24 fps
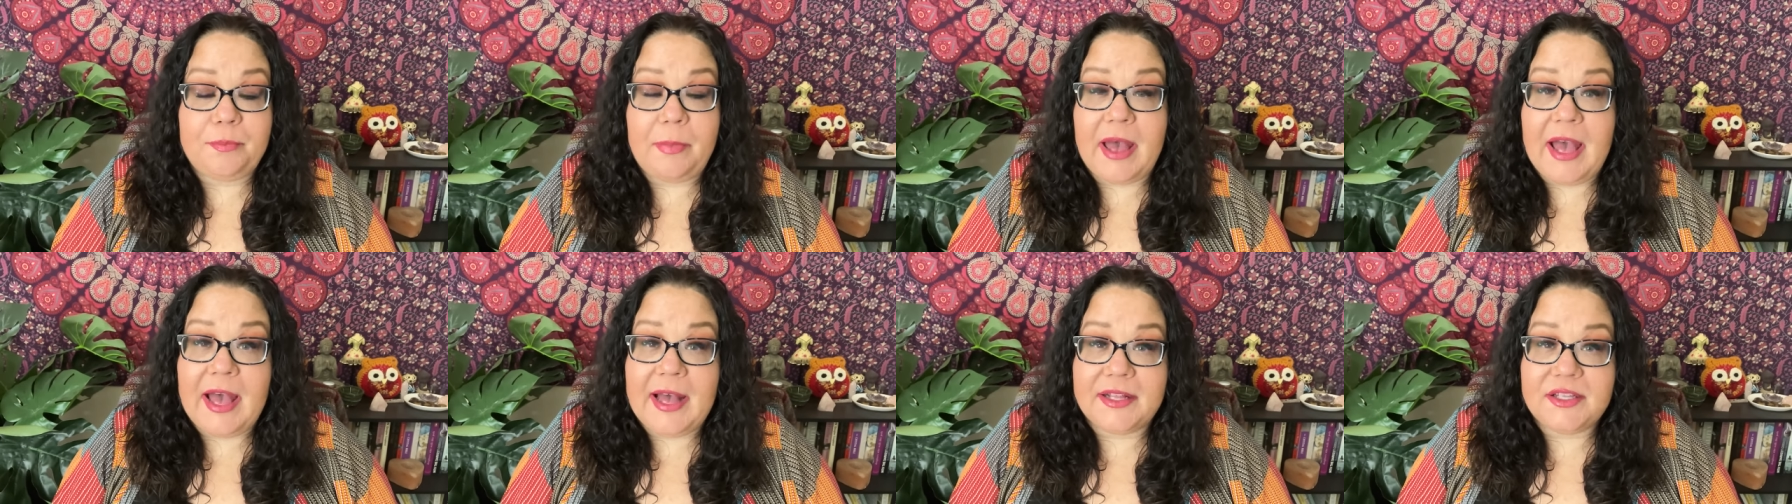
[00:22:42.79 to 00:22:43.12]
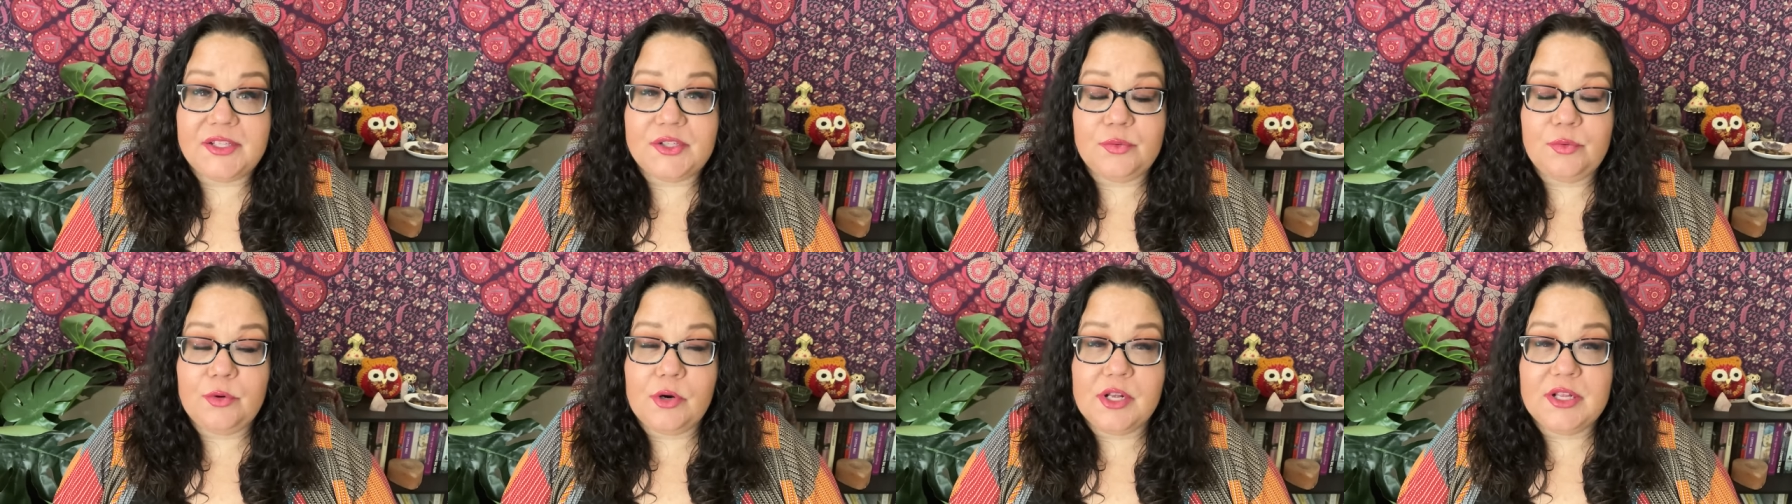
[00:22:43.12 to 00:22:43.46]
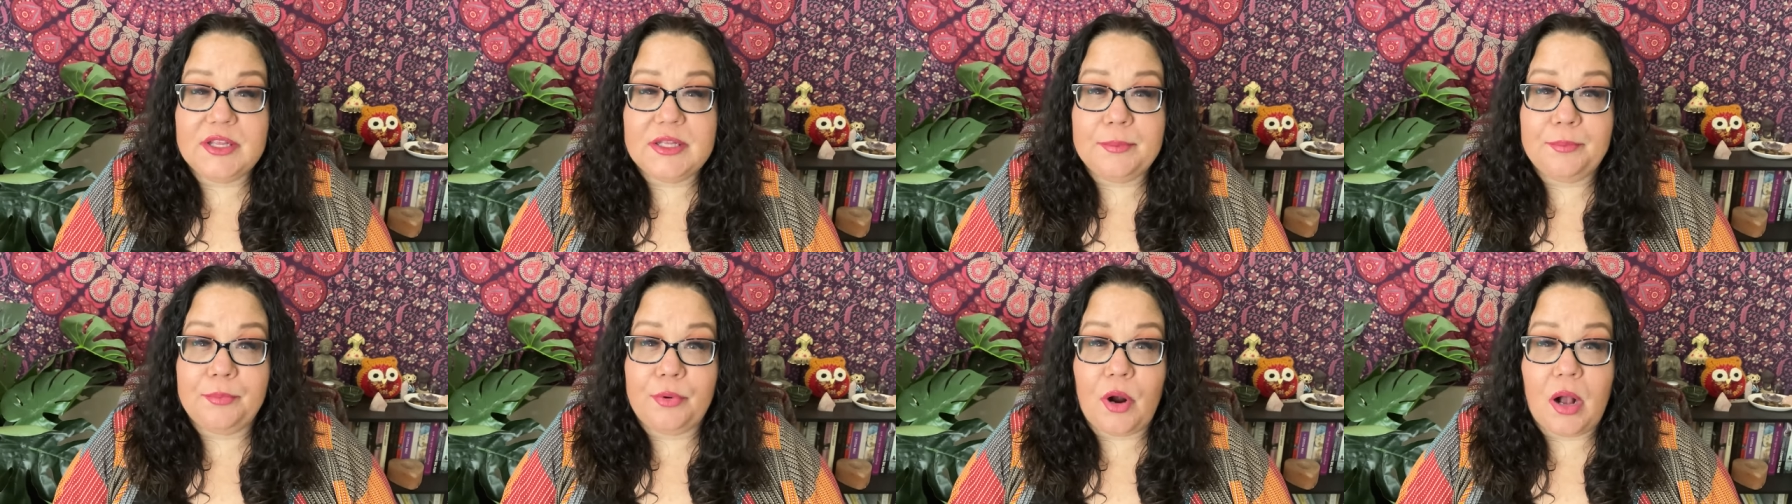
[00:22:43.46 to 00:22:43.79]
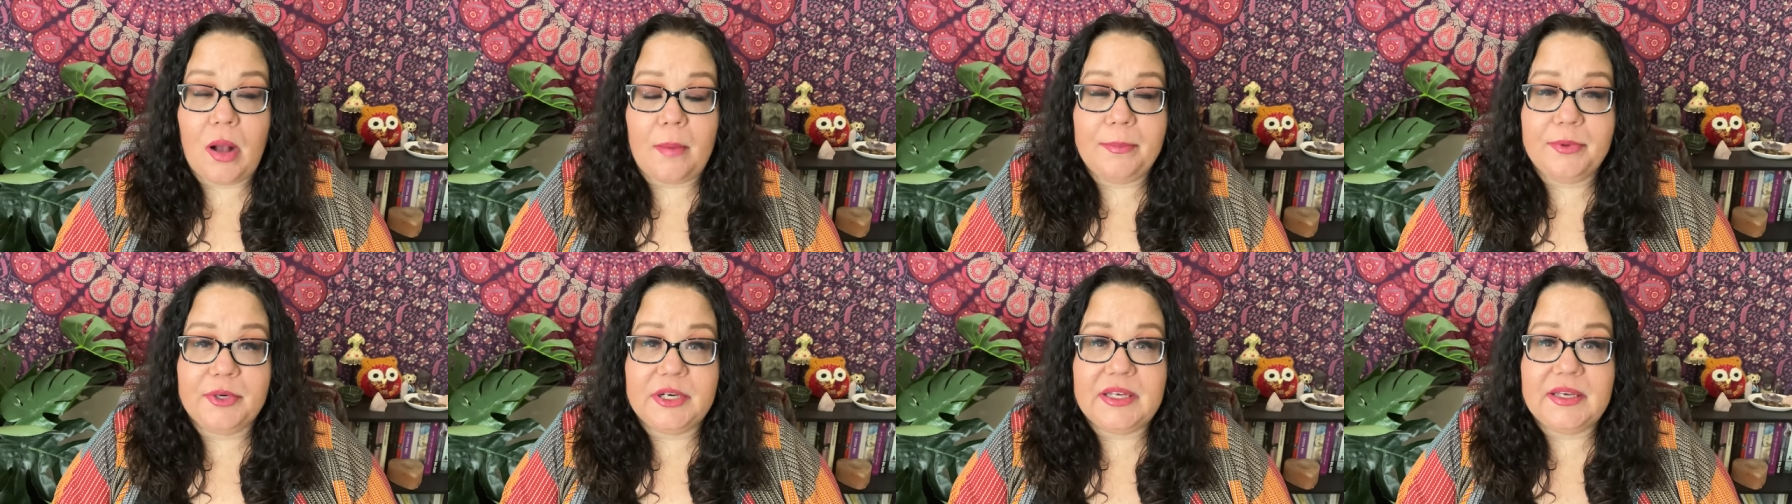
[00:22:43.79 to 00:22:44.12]
pets were on the
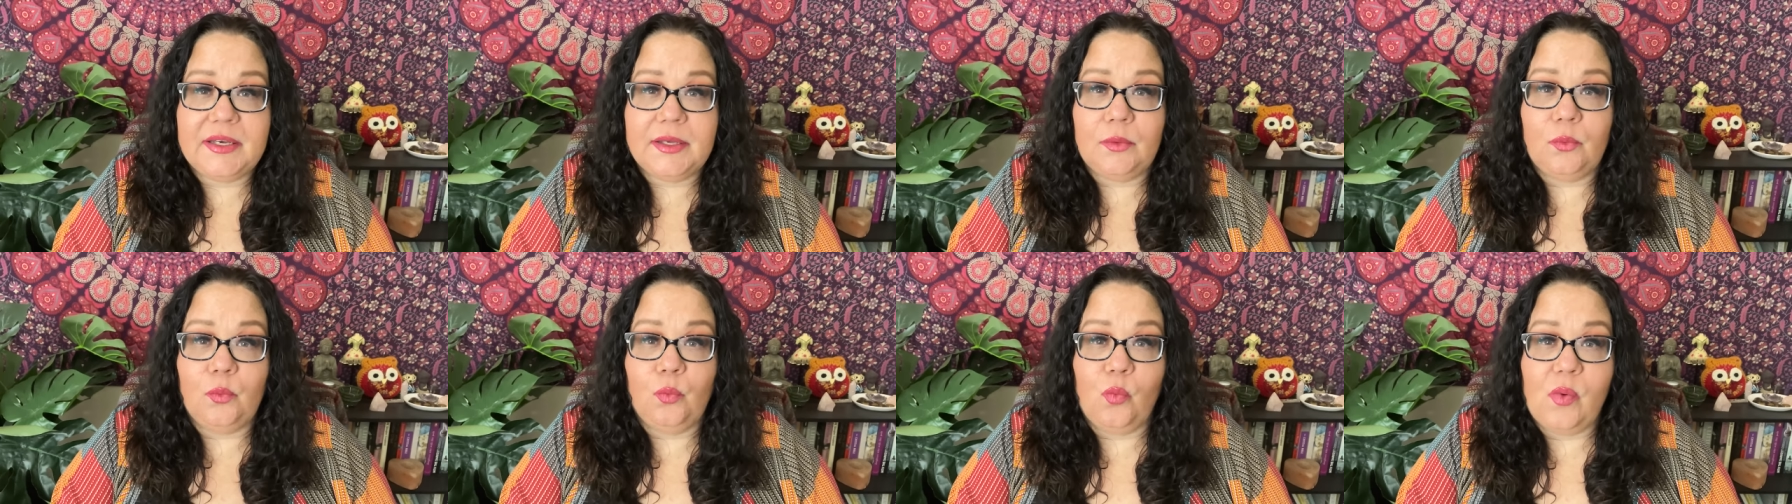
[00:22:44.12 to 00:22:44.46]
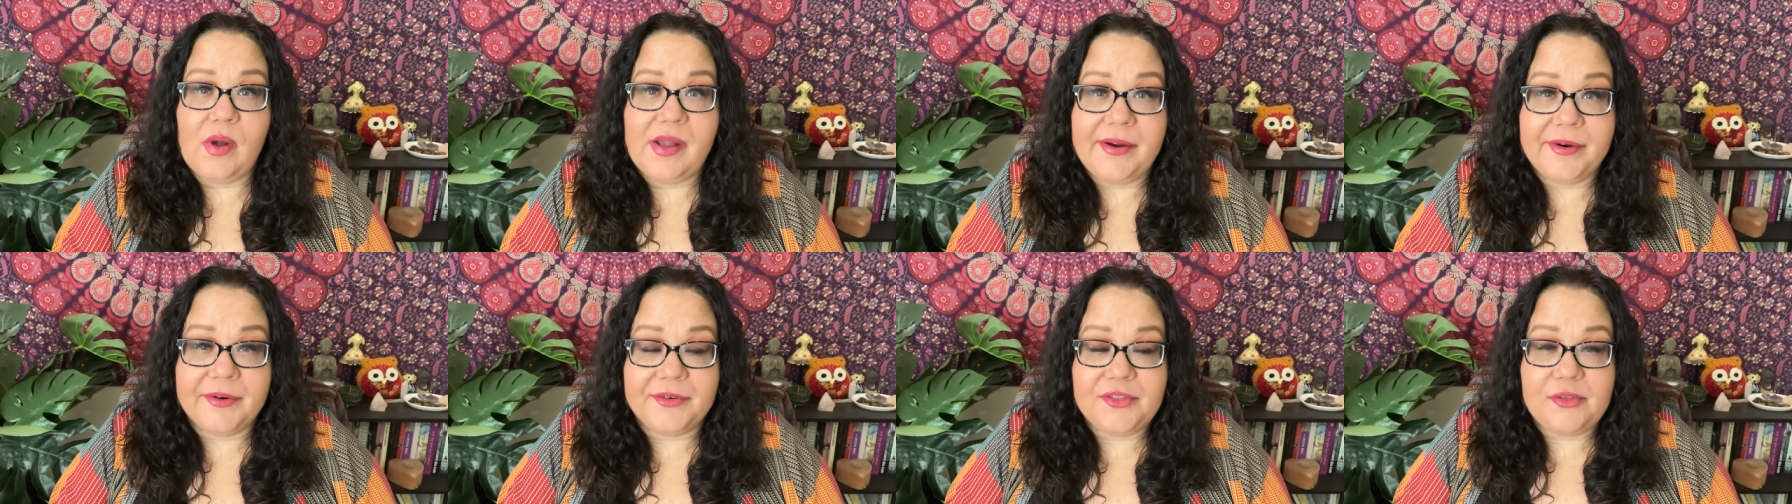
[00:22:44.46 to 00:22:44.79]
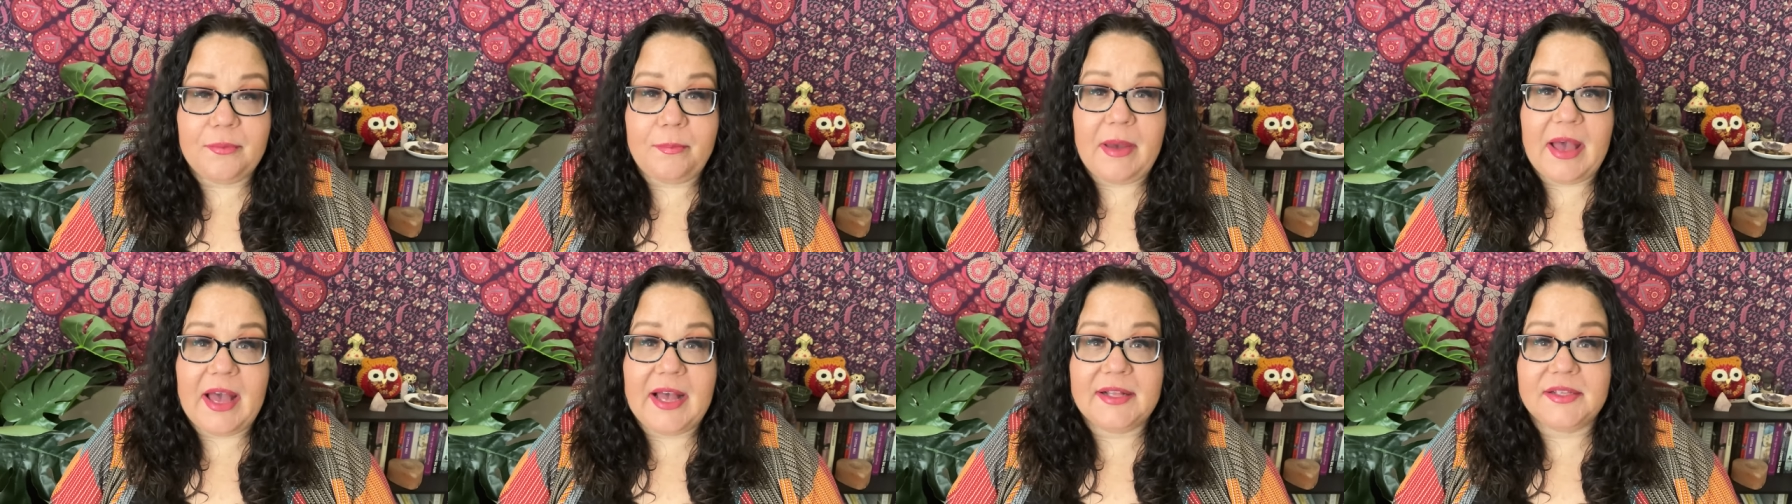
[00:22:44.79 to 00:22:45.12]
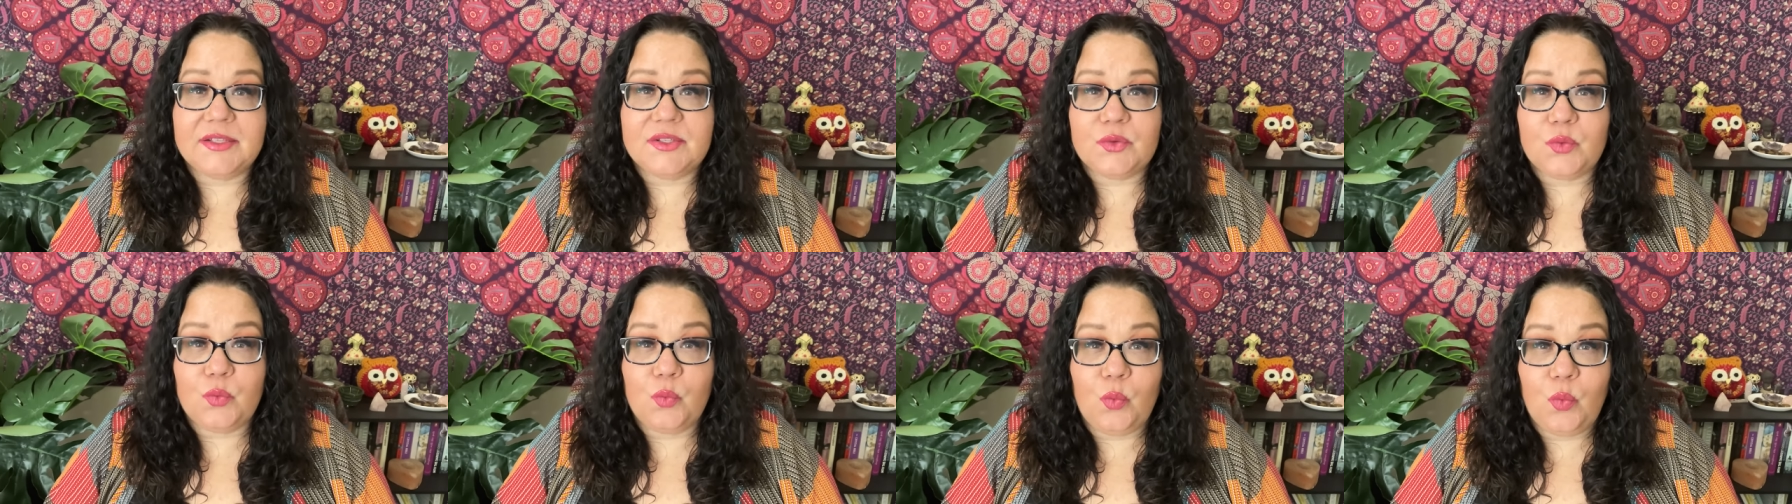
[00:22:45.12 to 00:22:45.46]
property and where the pets